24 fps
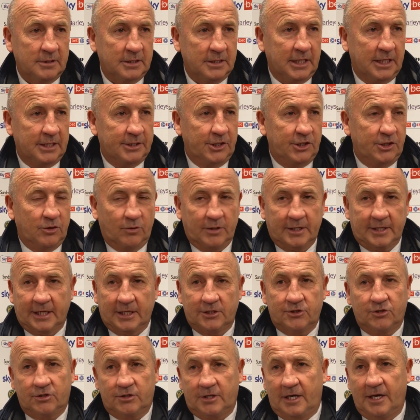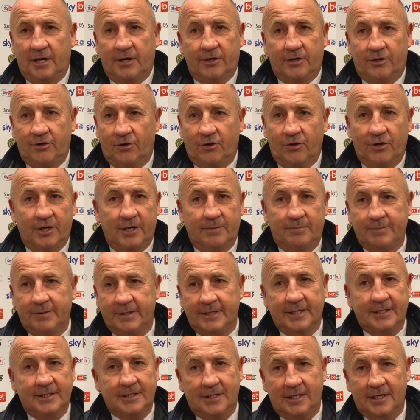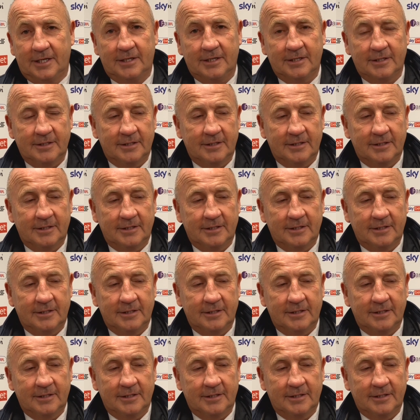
And you know that's just around the corner in this league.